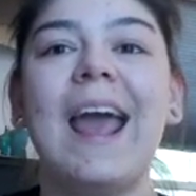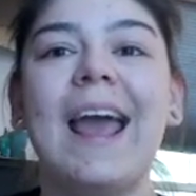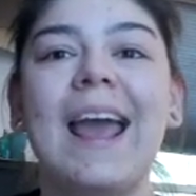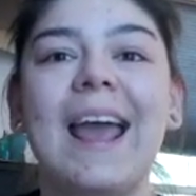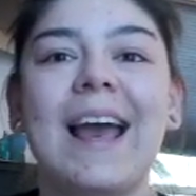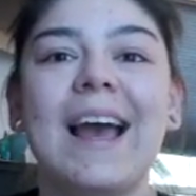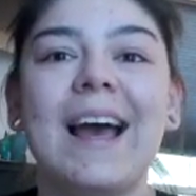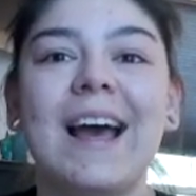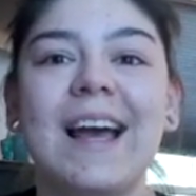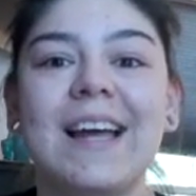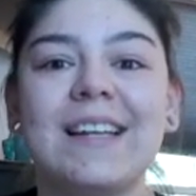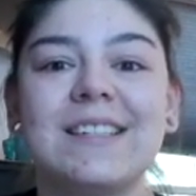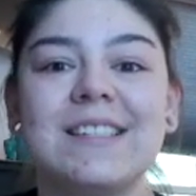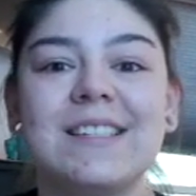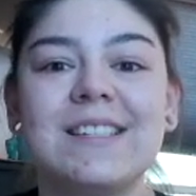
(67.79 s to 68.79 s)

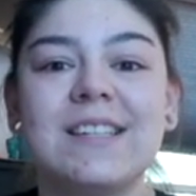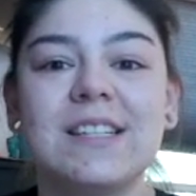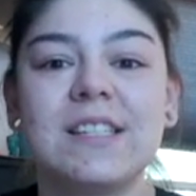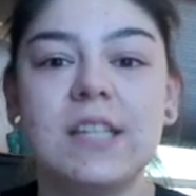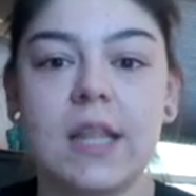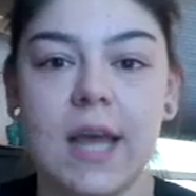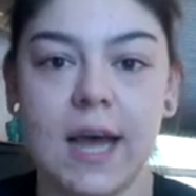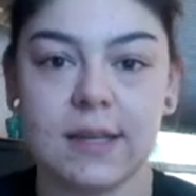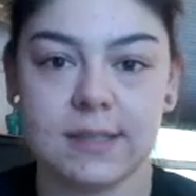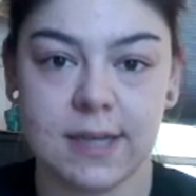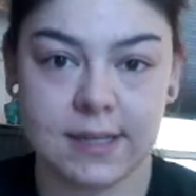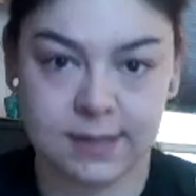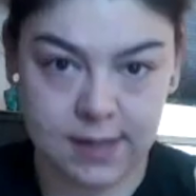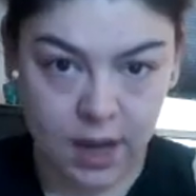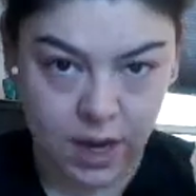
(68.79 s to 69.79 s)
And to that,
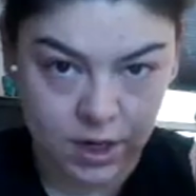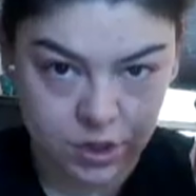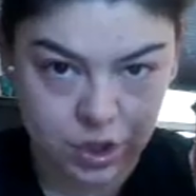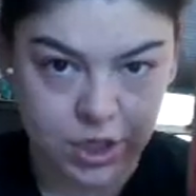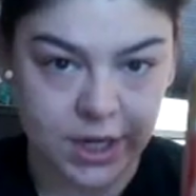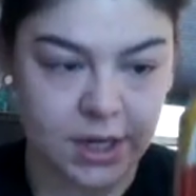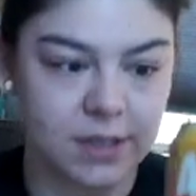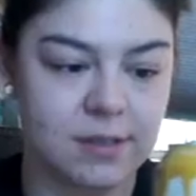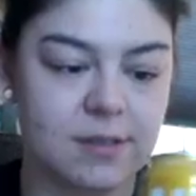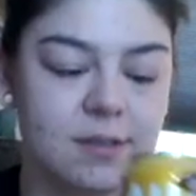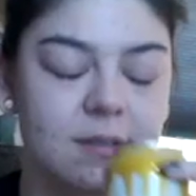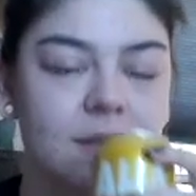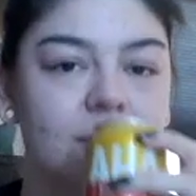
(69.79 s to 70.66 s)
I say cheers.